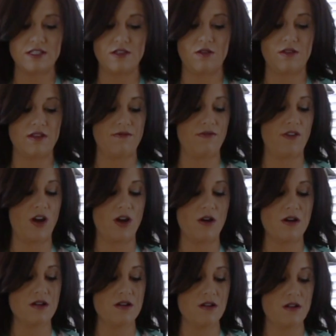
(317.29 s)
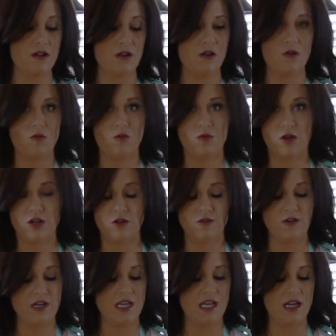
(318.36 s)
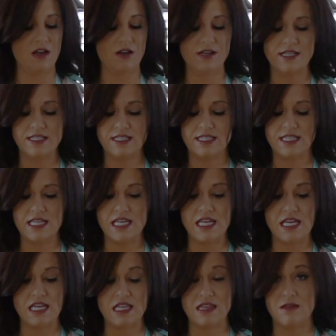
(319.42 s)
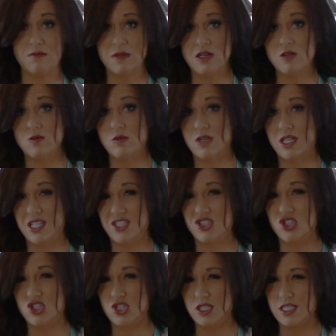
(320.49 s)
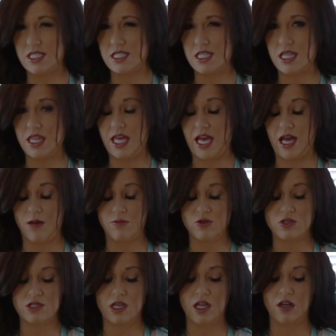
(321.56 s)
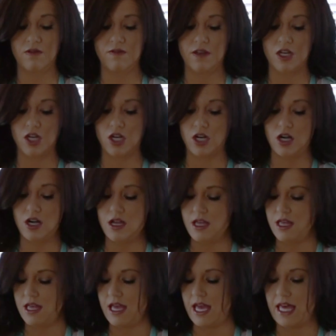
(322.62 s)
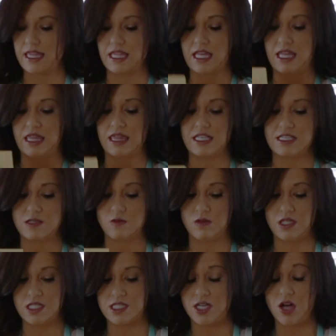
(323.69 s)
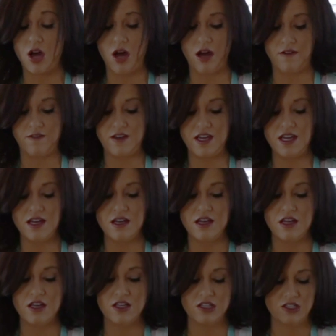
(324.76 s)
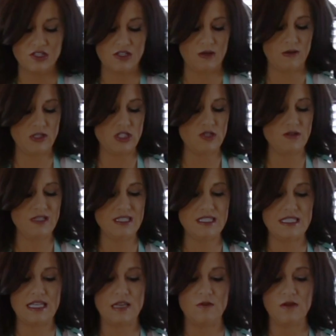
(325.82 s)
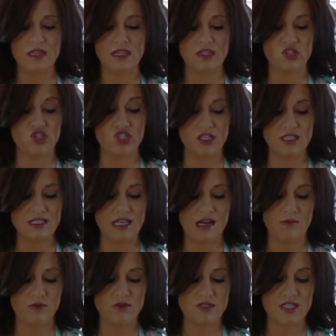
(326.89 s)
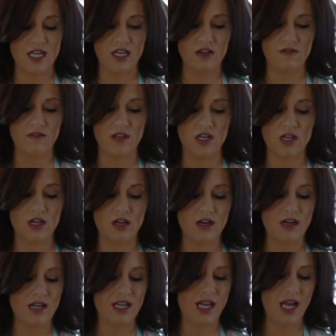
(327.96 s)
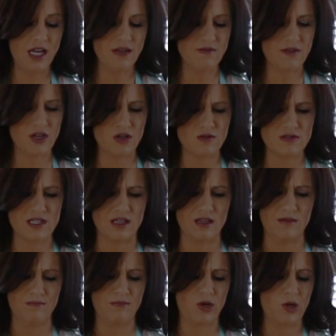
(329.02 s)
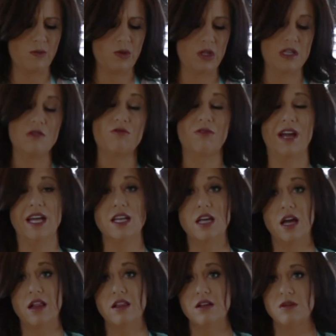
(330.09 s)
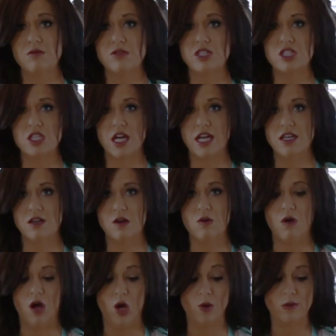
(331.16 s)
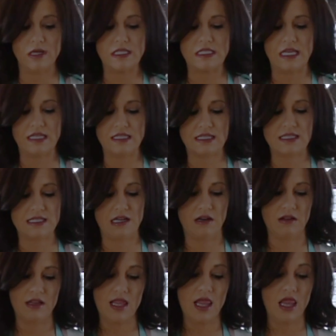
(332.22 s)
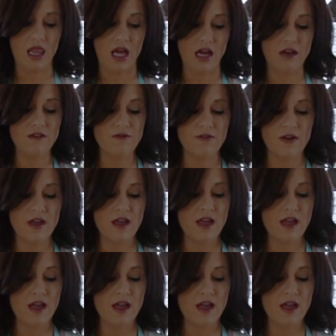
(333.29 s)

So the far one over here is tea, the middle one is just the apple cider vinegar, and then this one is coffee. So as you can see with just apple cider vinegar, it kind of goes a purpley red color, which I don't always necessarily love.